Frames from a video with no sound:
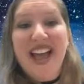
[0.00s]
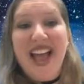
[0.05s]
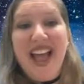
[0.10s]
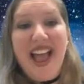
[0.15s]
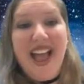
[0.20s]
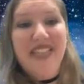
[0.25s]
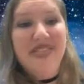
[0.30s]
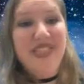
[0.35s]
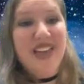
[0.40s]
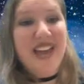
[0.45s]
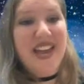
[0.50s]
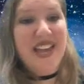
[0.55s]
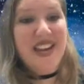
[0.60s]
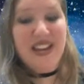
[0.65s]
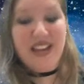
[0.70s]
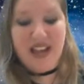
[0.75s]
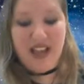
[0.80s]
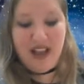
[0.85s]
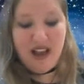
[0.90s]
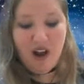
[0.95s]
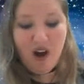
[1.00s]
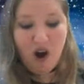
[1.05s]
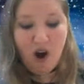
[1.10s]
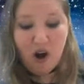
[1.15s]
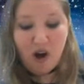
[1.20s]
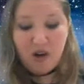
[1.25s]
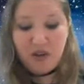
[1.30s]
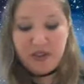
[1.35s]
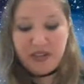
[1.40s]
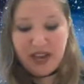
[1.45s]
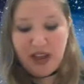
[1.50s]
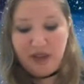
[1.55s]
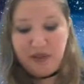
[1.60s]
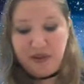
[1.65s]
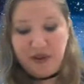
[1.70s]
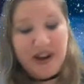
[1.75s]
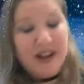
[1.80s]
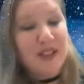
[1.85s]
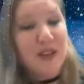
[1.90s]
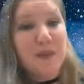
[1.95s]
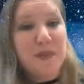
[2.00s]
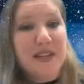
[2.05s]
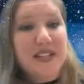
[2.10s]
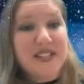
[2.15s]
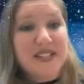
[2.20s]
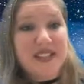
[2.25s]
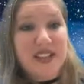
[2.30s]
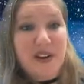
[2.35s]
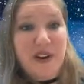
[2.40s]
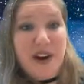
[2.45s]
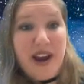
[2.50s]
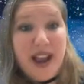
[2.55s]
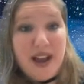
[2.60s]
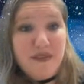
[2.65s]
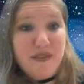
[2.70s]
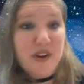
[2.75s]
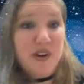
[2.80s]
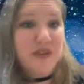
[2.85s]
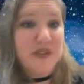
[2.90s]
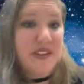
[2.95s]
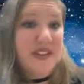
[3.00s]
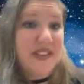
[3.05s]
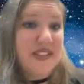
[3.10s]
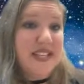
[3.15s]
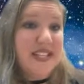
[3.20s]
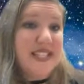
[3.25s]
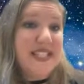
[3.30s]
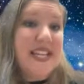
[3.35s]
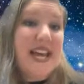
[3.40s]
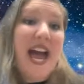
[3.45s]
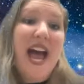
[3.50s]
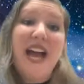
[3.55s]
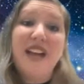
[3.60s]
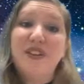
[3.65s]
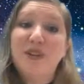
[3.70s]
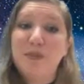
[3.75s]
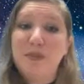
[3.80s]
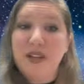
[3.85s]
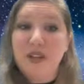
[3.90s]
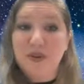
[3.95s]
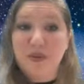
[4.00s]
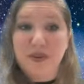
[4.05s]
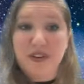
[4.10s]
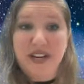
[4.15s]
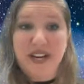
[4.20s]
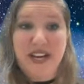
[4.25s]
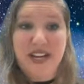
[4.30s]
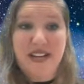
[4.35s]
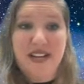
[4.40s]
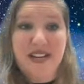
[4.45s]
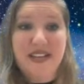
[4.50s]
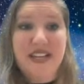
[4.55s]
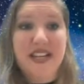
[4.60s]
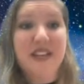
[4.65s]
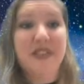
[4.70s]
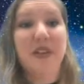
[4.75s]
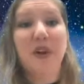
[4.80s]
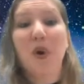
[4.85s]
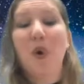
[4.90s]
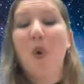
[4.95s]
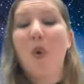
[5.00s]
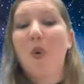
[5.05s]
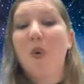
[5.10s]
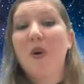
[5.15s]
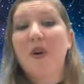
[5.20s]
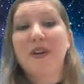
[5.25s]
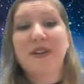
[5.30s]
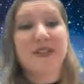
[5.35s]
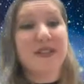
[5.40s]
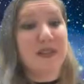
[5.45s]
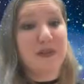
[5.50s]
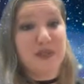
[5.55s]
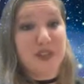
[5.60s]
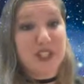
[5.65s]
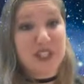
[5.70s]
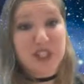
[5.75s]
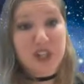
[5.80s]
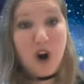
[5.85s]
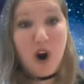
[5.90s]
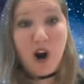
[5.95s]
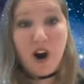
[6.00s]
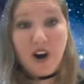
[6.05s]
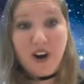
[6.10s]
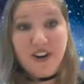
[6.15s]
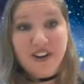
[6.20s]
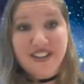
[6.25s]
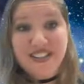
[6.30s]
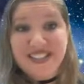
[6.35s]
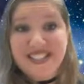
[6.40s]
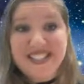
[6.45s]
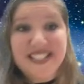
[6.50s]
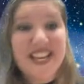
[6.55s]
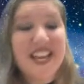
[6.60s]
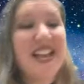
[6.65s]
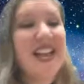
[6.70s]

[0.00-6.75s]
and then all the other elements that are heavier than this had to be created in the cores of stars,